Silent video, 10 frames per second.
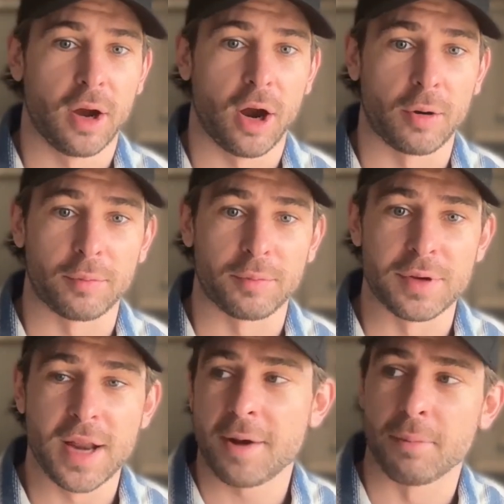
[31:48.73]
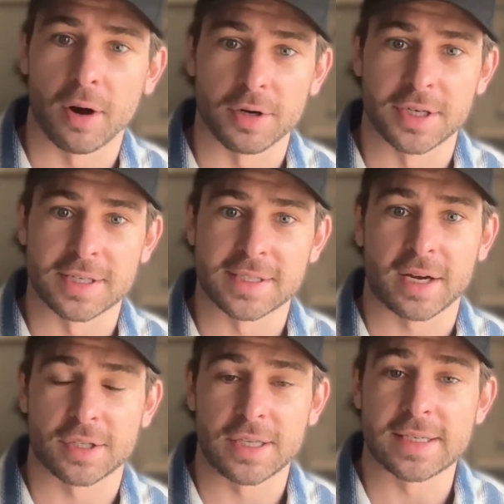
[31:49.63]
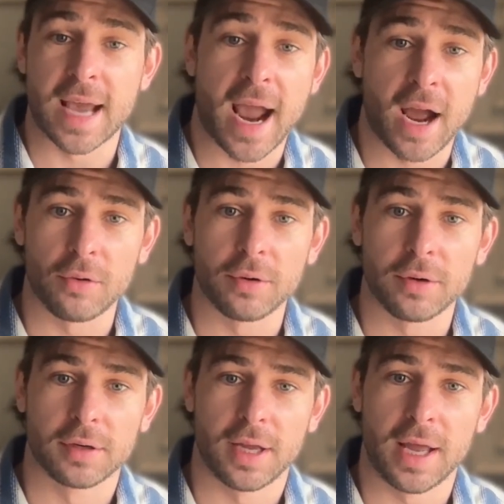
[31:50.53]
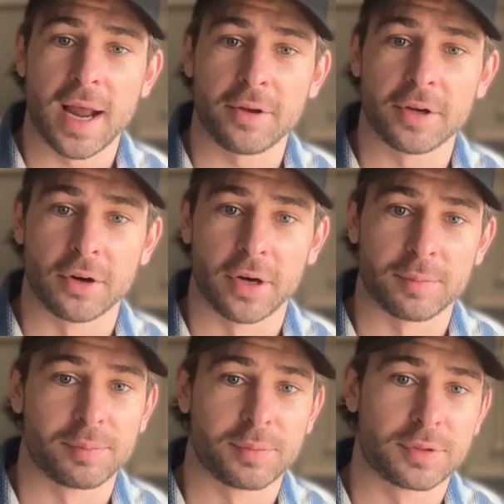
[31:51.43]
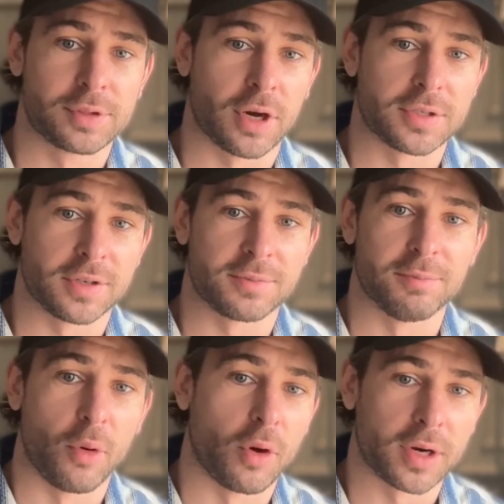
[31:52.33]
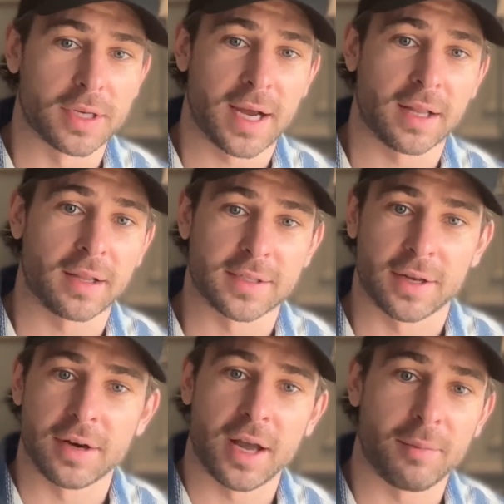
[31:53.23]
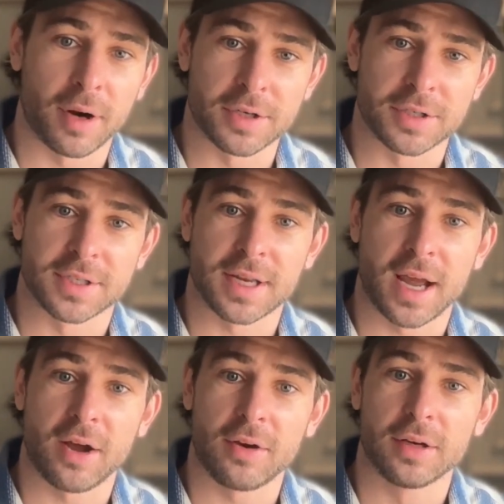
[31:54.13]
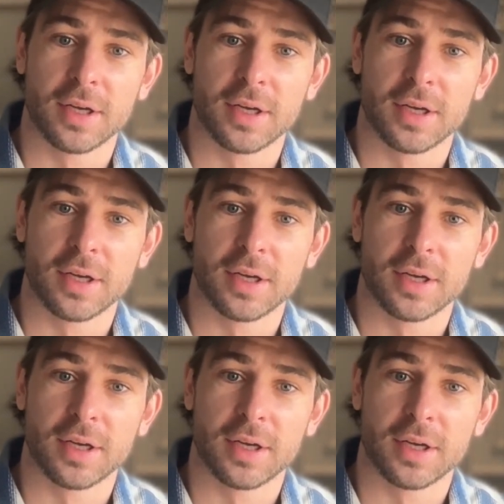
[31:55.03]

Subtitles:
Our net margin is actually down. And now you're going to charge us more to tell us that our net margin's down.